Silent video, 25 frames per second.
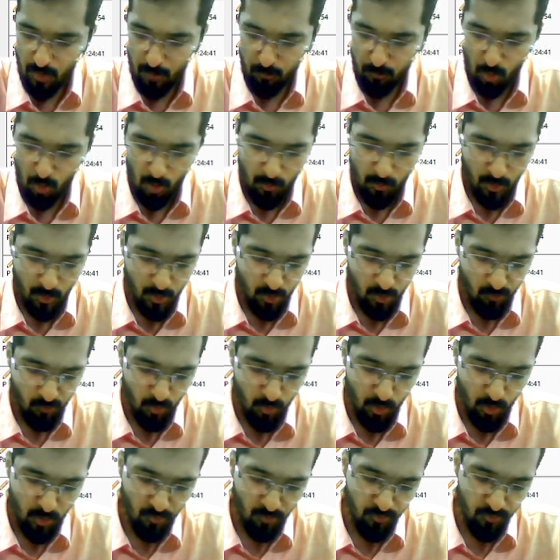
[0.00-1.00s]
Probability of both
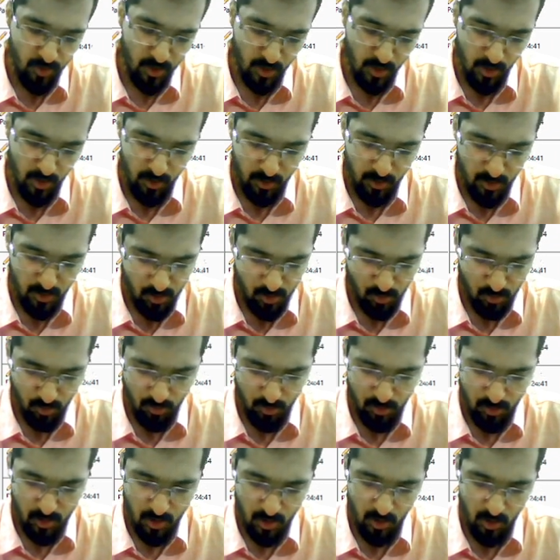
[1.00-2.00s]
different colors, so
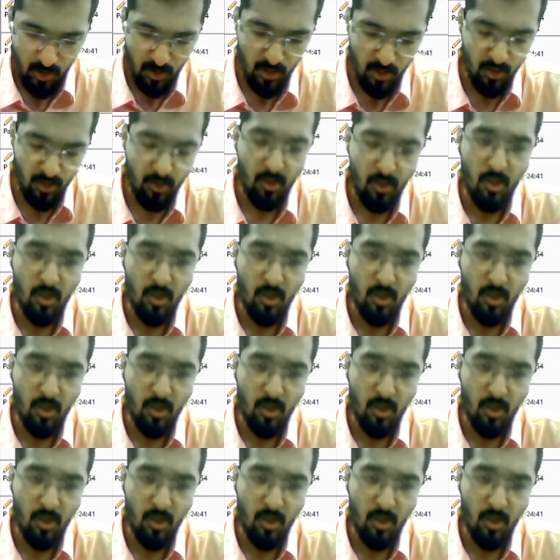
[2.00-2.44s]
it's an again